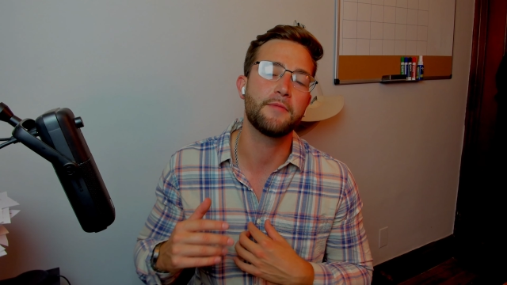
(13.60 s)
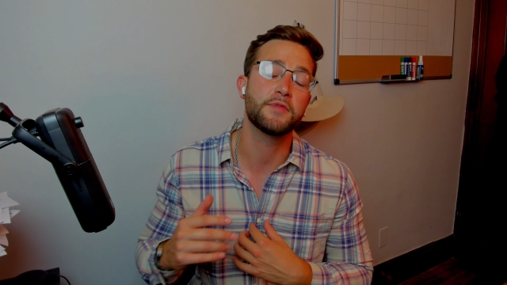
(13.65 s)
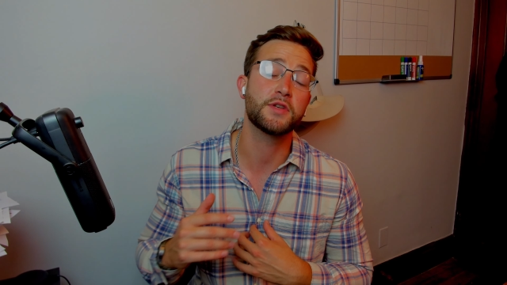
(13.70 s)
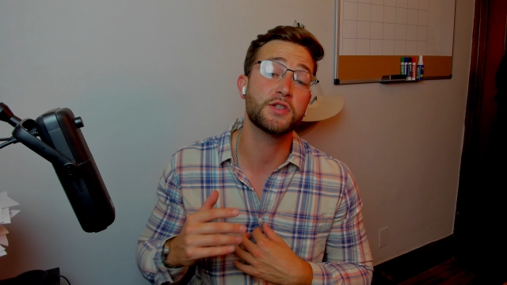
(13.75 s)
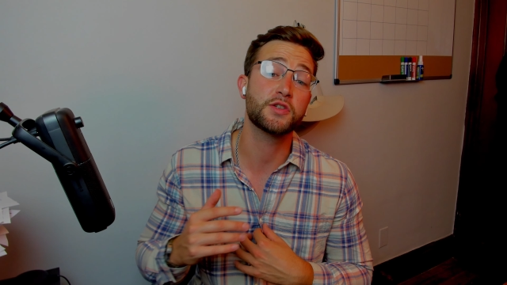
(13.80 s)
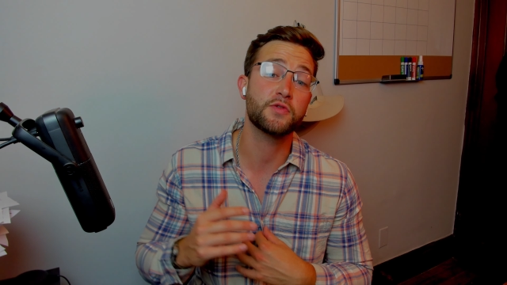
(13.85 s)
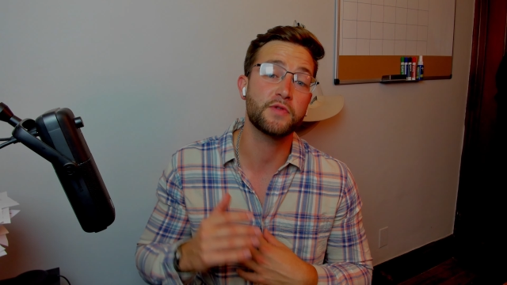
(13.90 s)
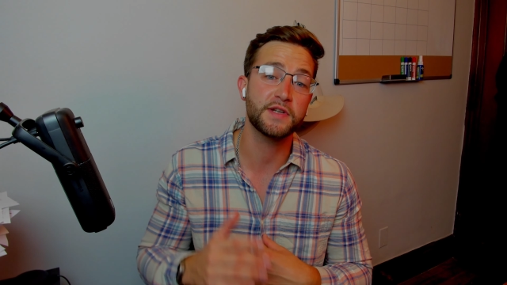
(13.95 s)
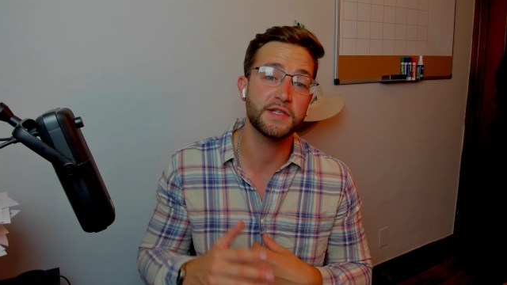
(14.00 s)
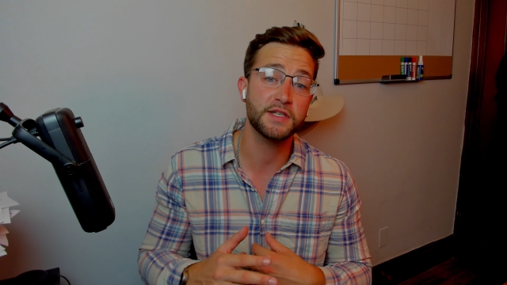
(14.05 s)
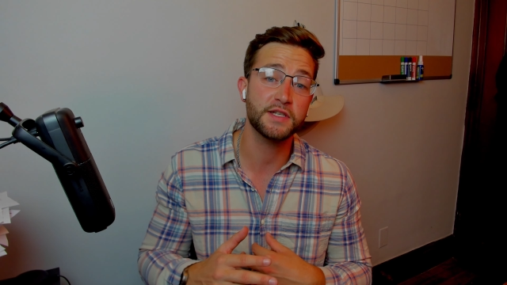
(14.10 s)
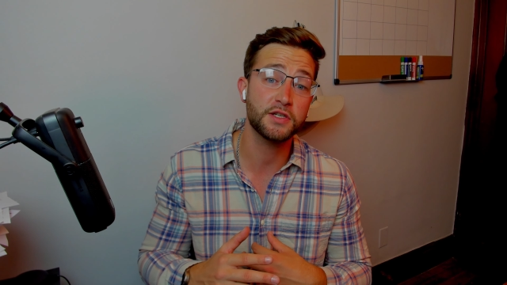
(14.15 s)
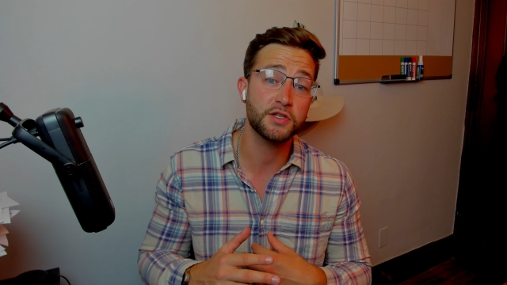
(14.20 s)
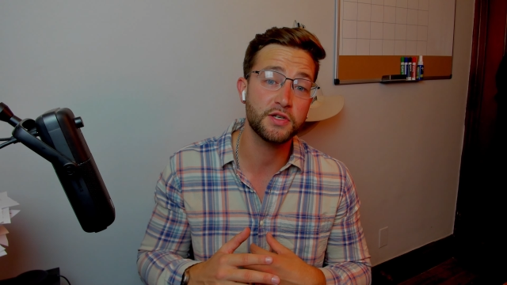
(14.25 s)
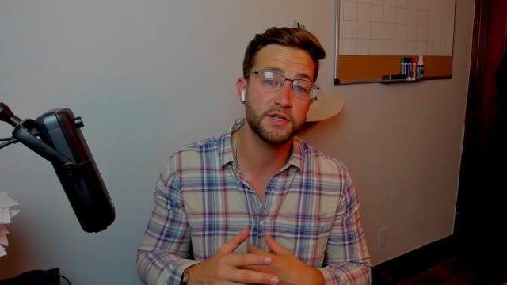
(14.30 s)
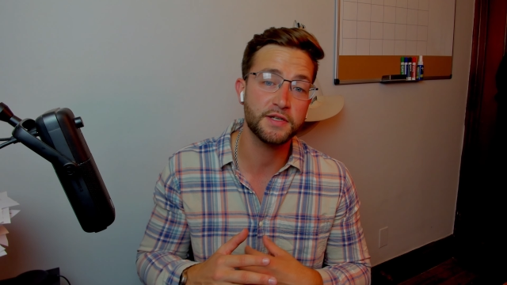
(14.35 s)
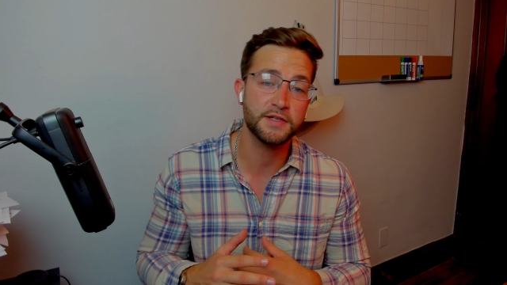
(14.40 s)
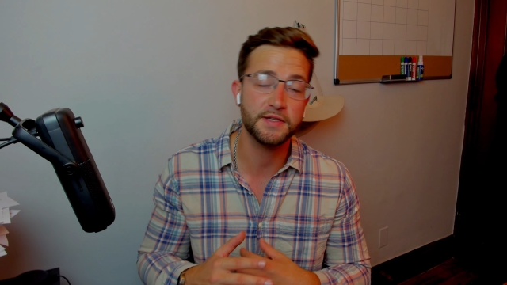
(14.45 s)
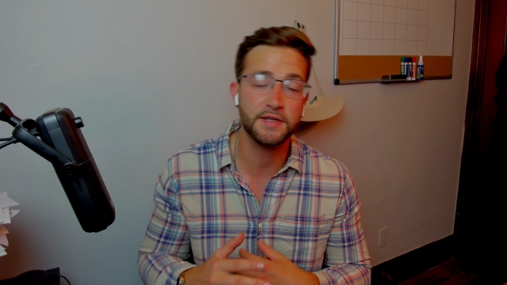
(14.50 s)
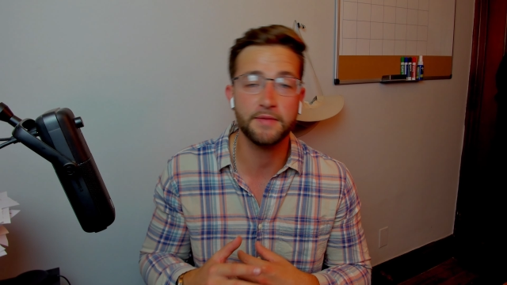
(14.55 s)
Just
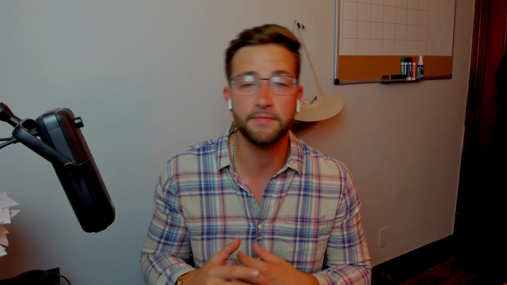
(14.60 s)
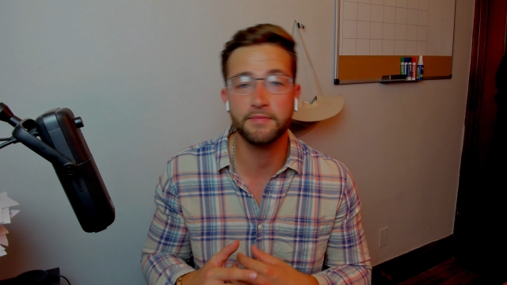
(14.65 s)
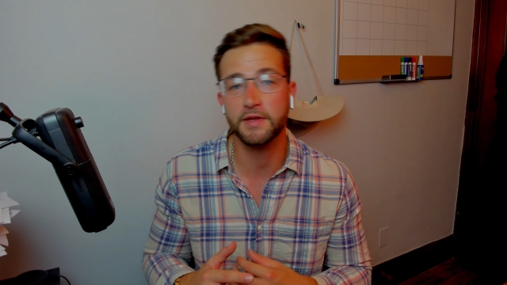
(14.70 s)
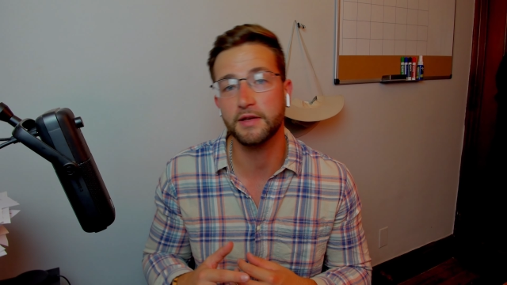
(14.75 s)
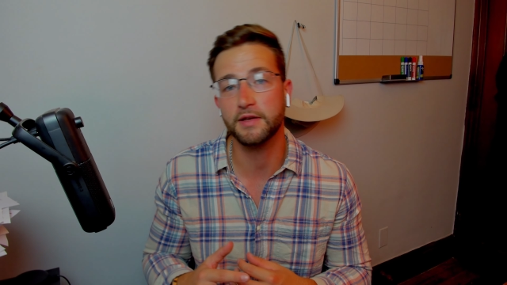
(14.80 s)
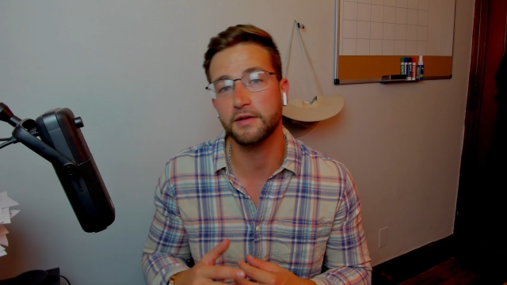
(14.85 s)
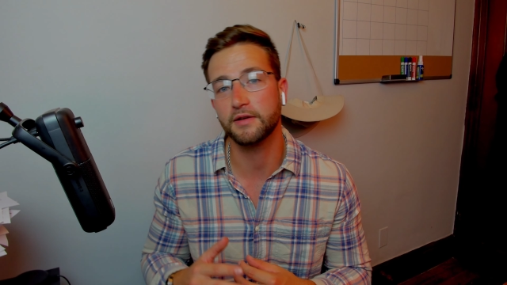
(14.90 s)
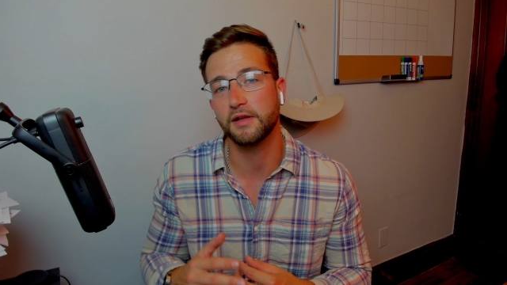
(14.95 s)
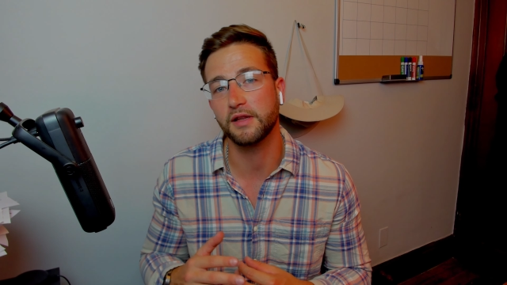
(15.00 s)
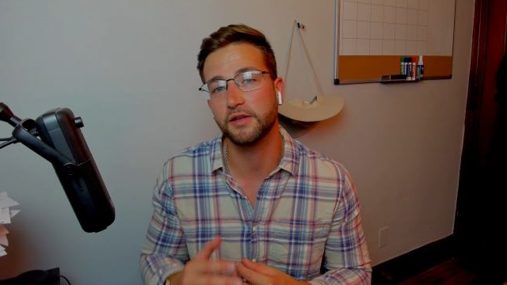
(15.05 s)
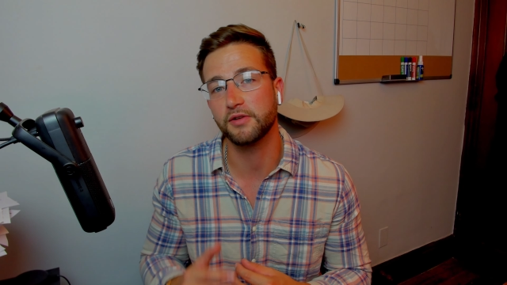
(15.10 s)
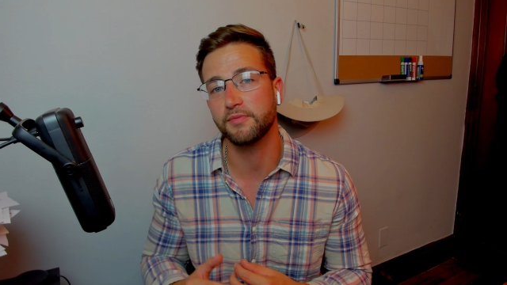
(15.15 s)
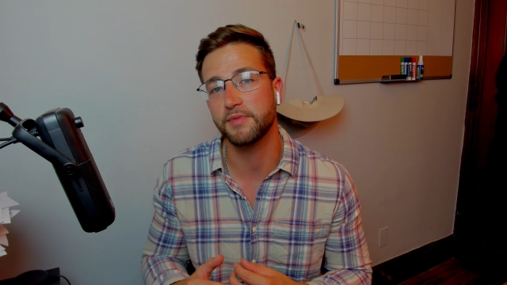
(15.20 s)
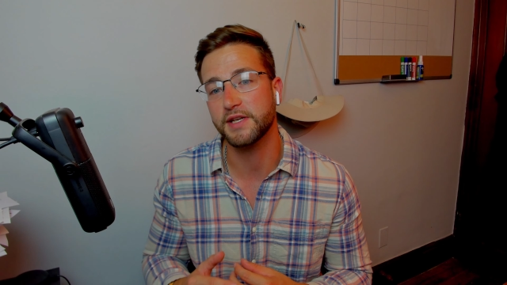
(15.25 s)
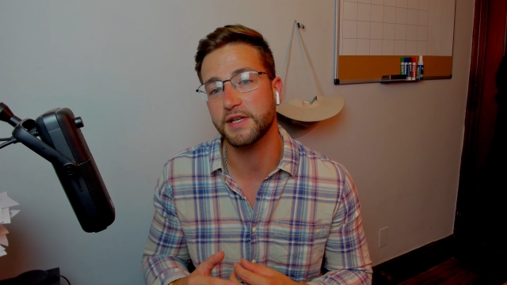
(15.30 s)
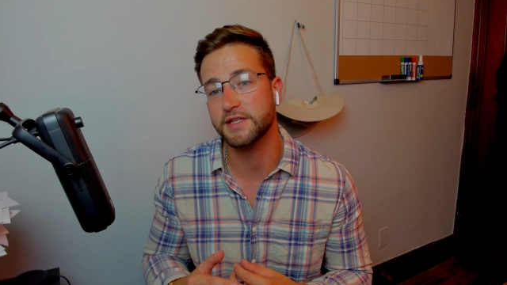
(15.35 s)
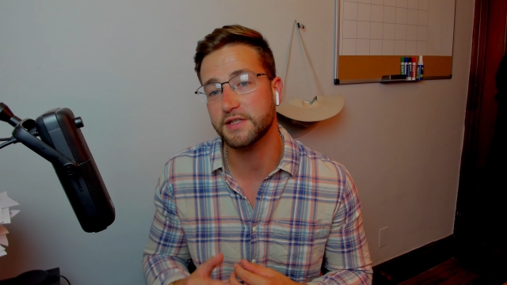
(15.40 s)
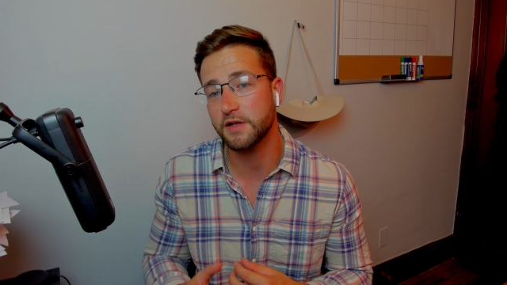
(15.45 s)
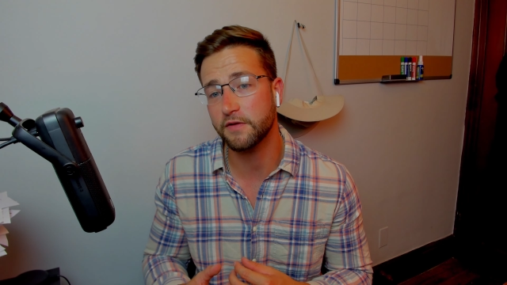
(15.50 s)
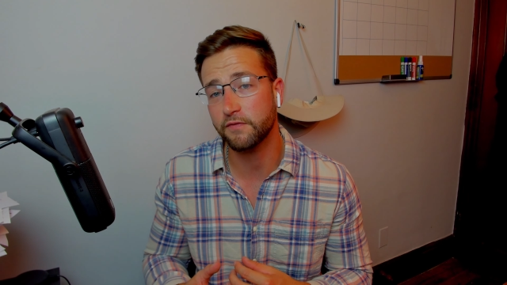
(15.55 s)
transitioning to something a little
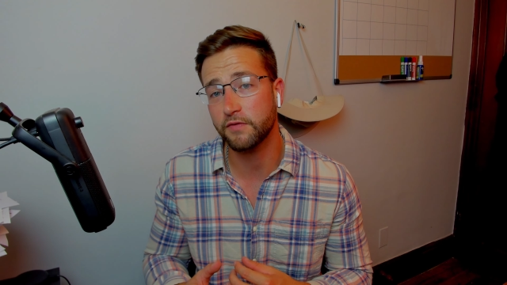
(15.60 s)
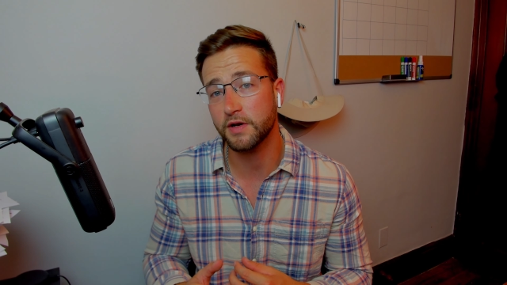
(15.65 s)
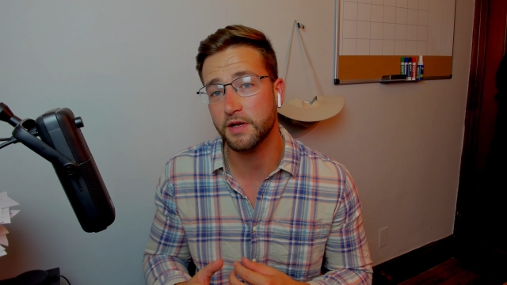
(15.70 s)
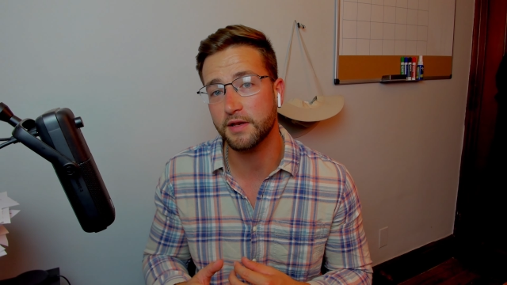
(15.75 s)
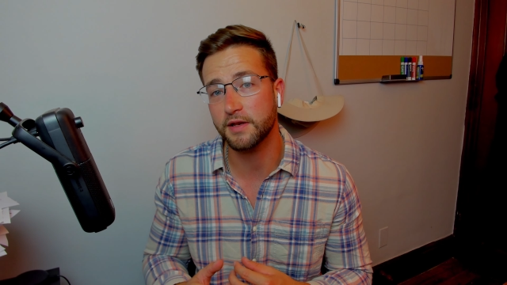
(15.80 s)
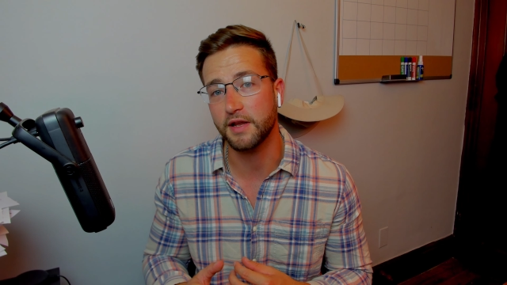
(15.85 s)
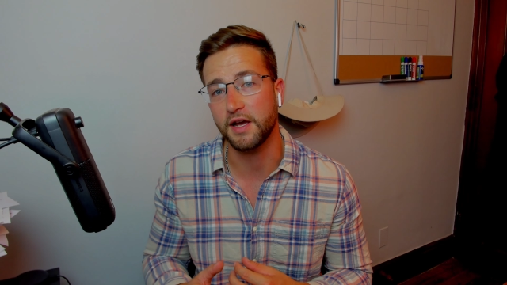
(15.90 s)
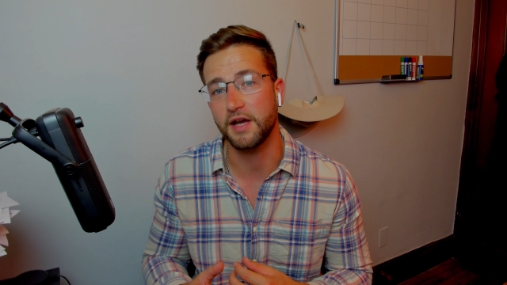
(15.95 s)
bit different